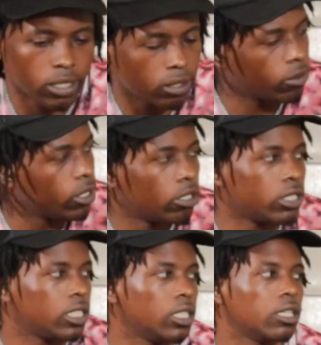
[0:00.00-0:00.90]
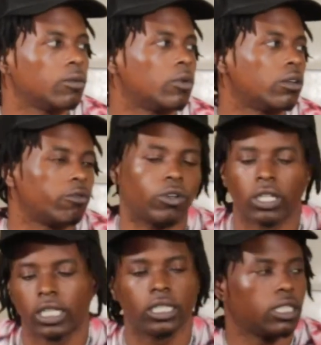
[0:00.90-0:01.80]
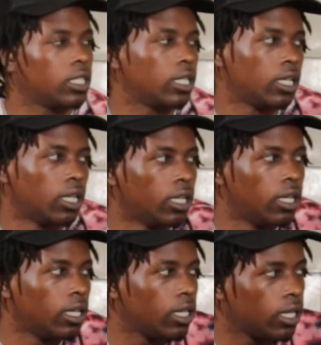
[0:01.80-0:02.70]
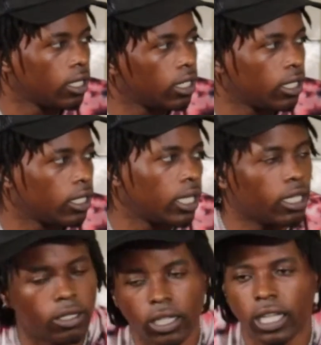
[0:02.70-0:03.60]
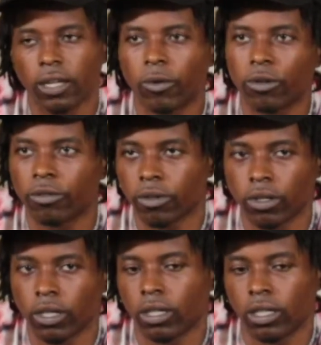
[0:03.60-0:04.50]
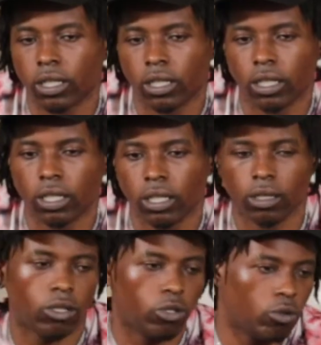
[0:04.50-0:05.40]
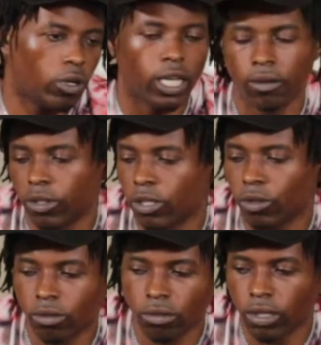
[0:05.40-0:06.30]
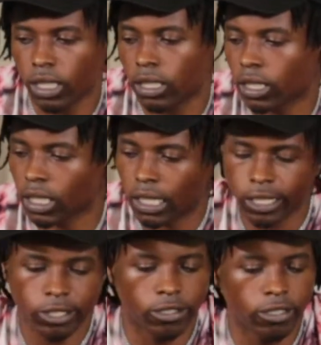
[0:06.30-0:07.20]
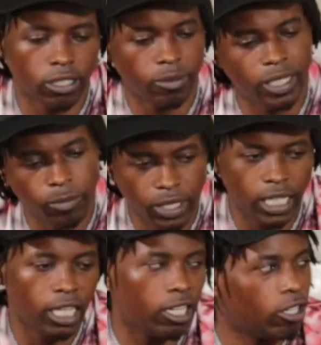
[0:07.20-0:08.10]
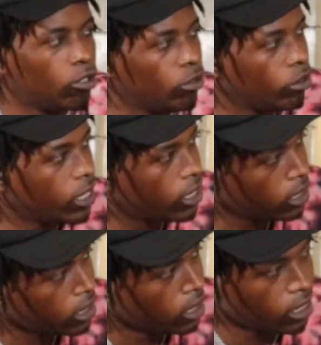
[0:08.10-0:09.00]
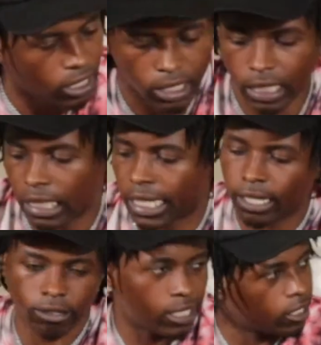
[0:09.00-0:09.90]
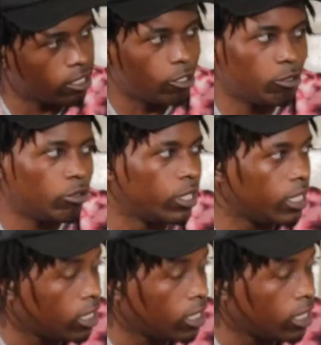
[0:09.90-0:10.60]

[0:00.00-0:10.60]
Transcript: We gonna chill, bro. Fuck that shit. It ain't worth it. You having to go do this, then in turn, like, me had to go do this, then they gonna have to go do this.